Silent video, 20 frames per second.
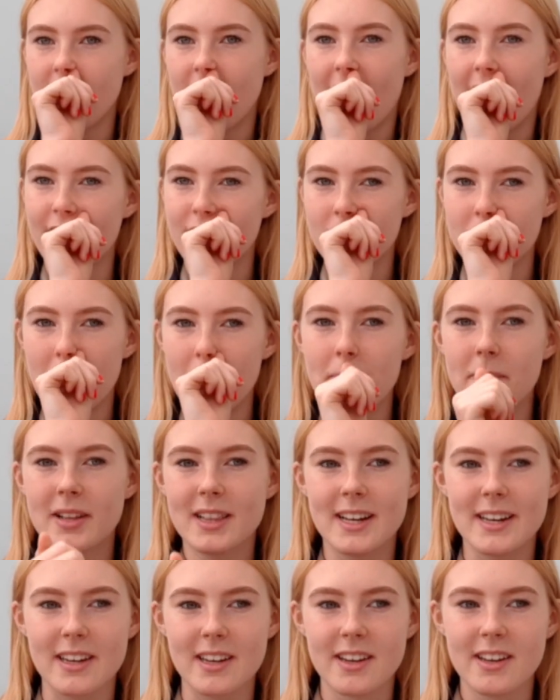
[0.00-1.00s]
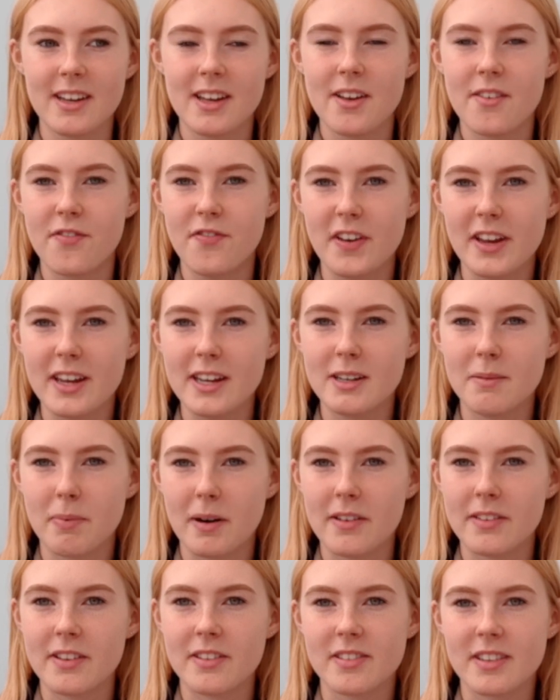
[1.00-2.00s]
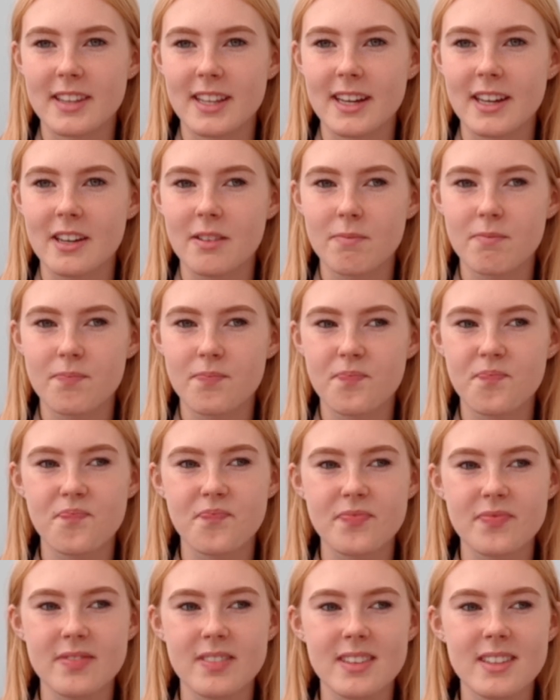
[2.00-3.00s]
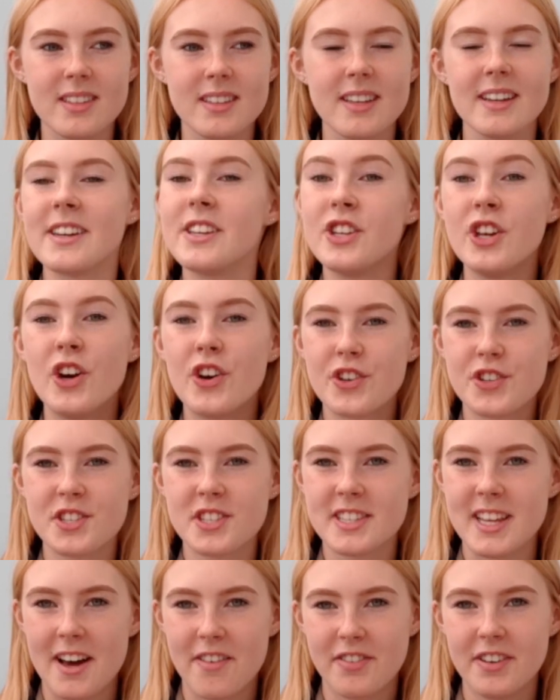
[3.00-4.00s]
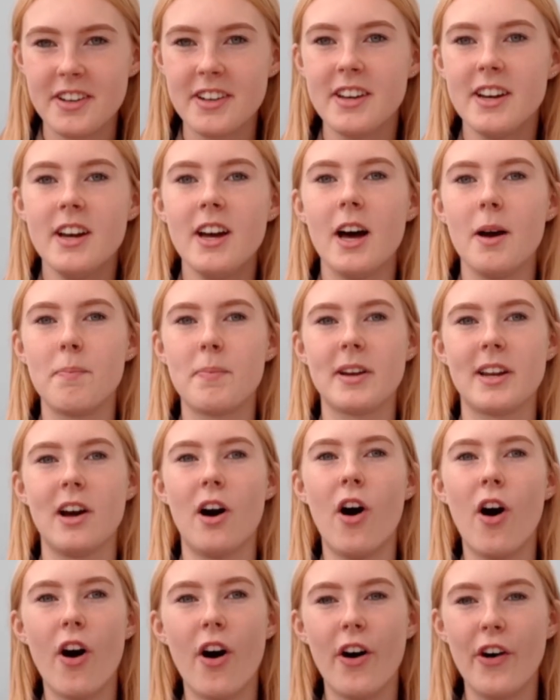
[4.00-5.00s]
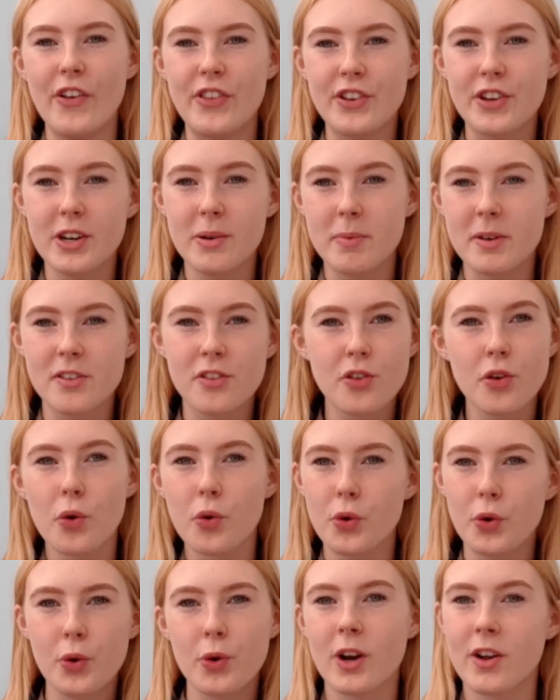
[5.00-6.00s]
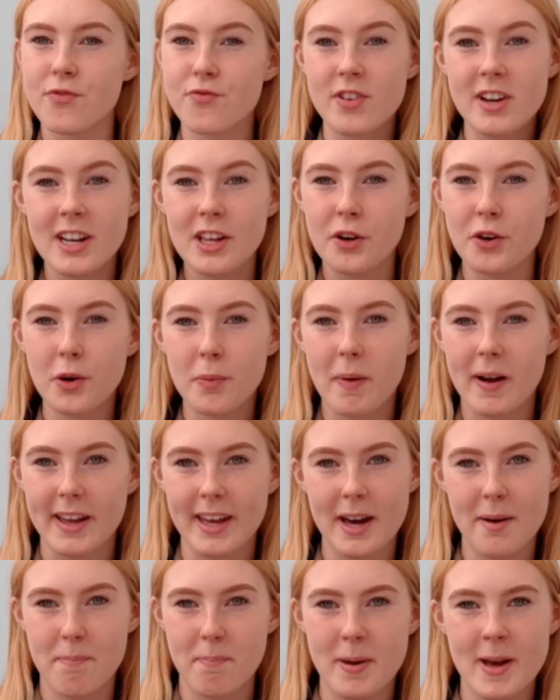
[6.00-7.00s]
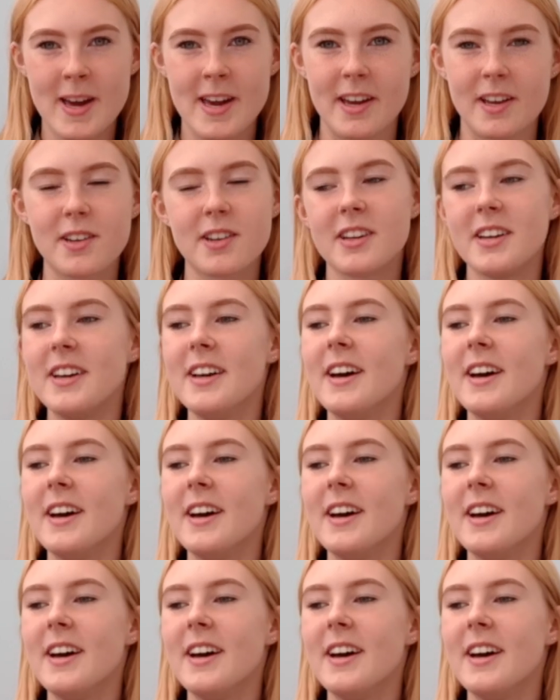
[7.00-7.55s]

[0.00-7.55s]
I remember thinking about this in year 7 and being like, oh, it's gonna be so cool. I really hope I get picked.